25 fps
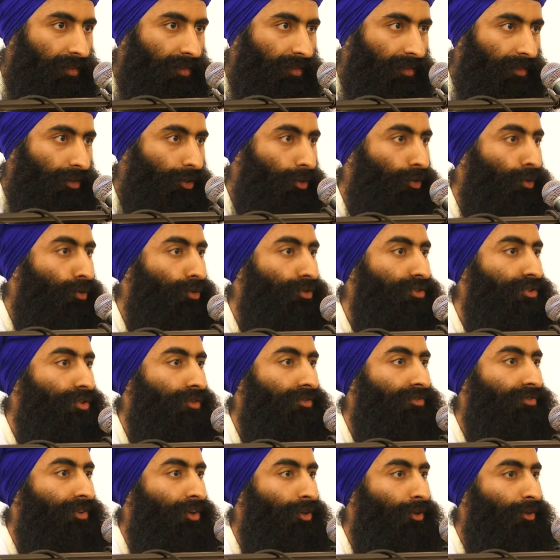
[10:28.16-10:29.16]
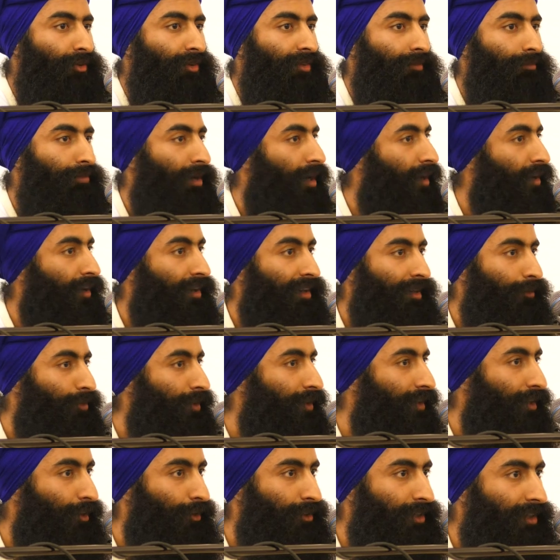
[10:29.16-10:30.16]
You lose your phone. Pagal nahi
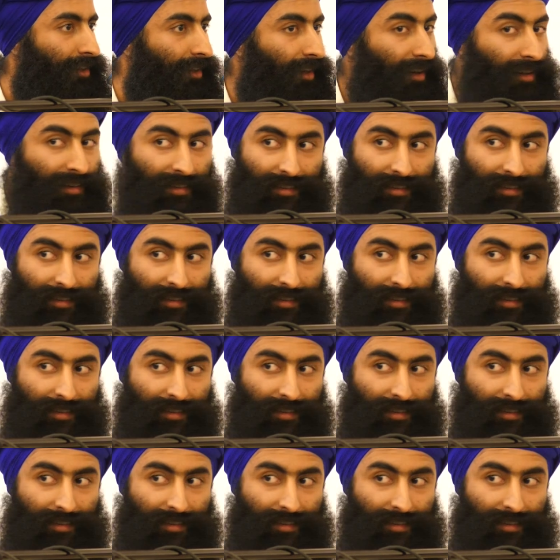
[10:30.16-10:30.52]
banda ho janda.